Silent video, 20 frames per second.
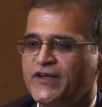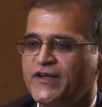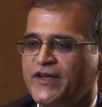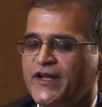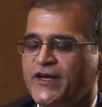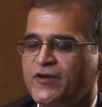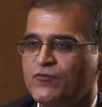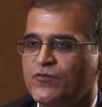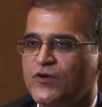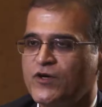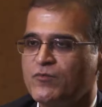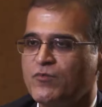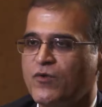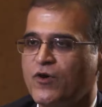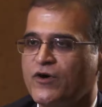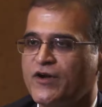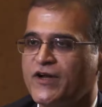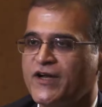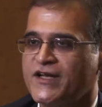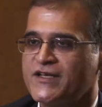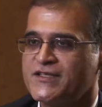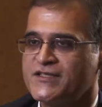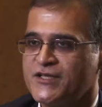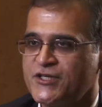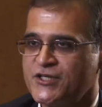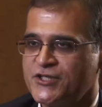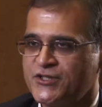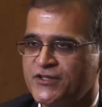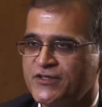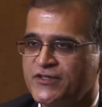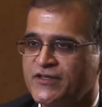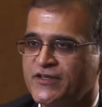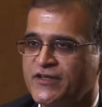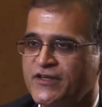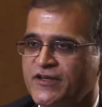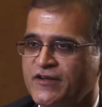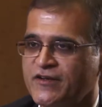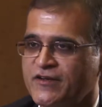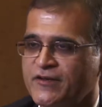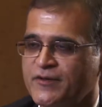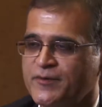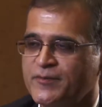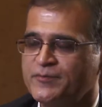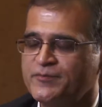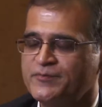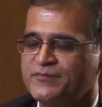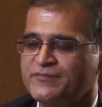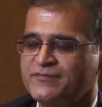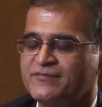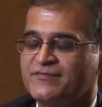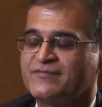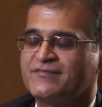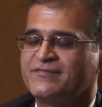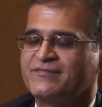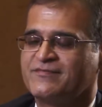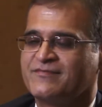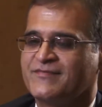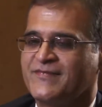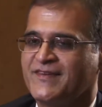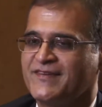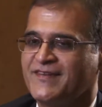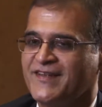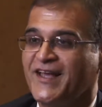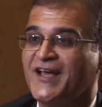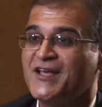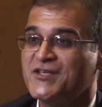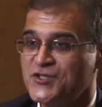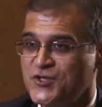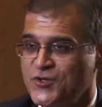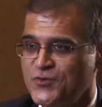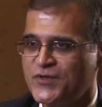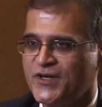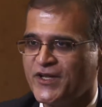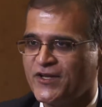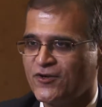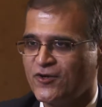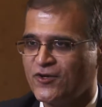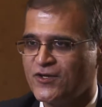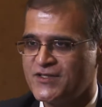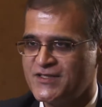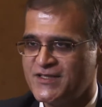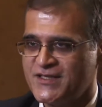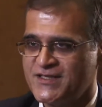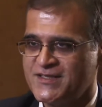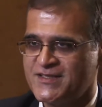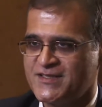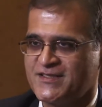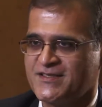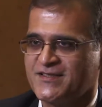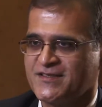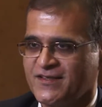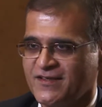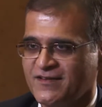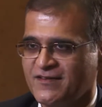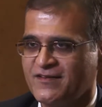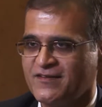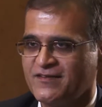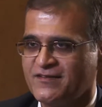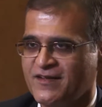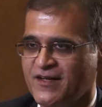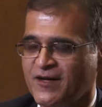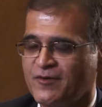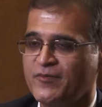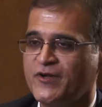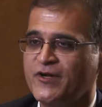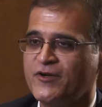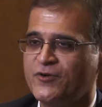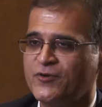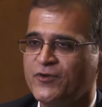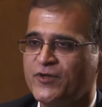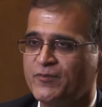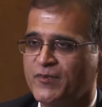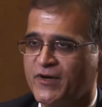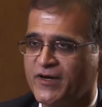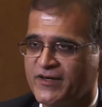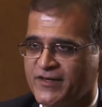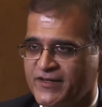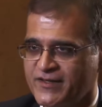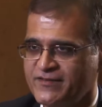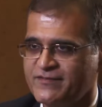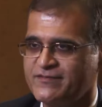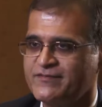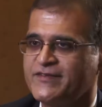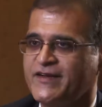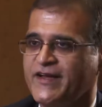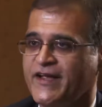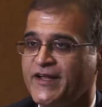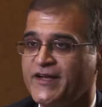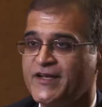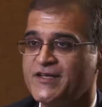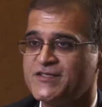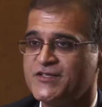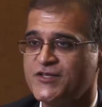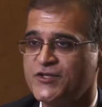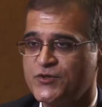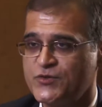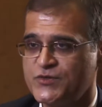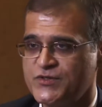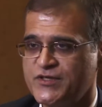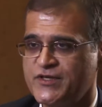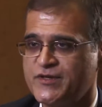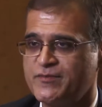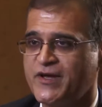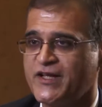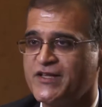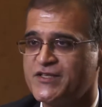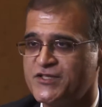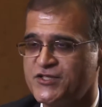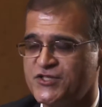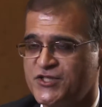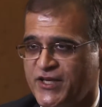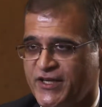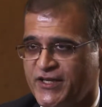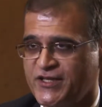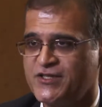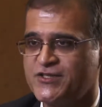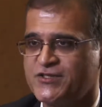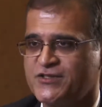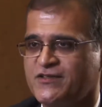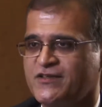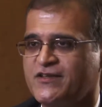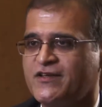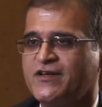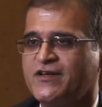network modernization, as new technologies come into the market and as the user demands change,